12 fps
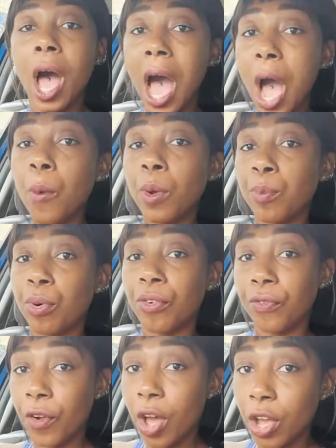I would
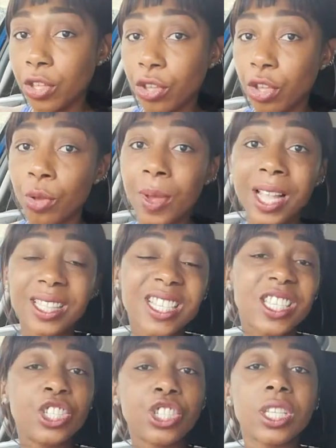prefer you, and
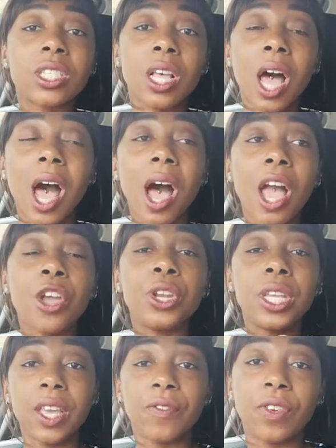this is just, I
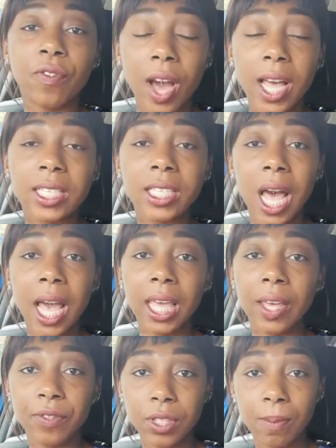only give advice that I
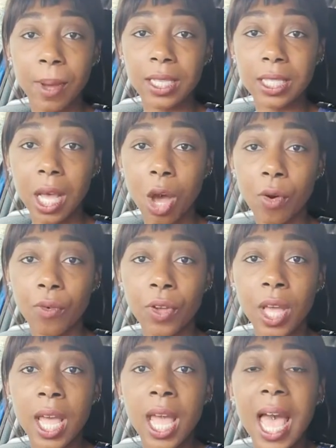give to myself.
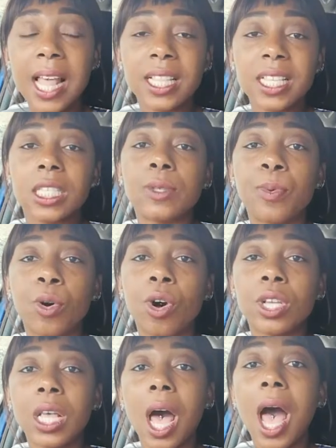And this is
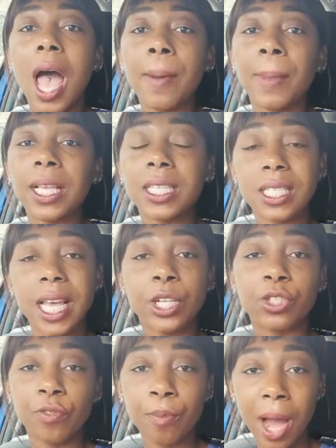because I'm at a
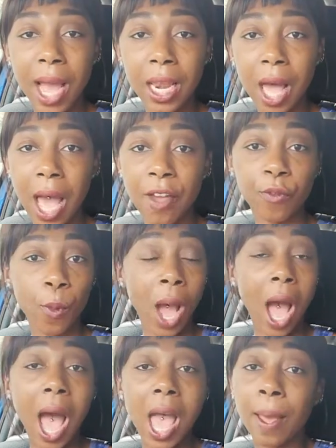stage of my life where
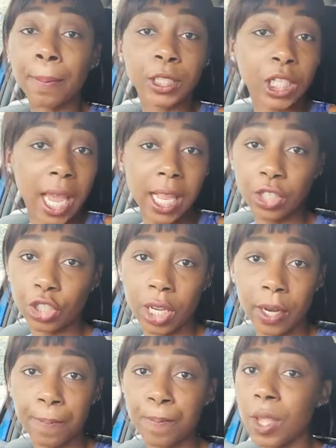I am
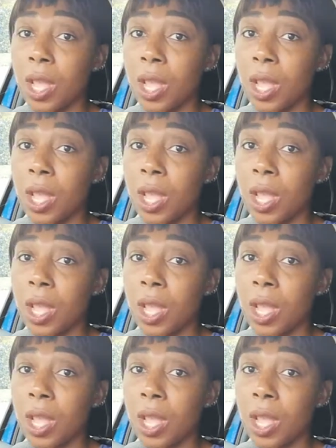changing.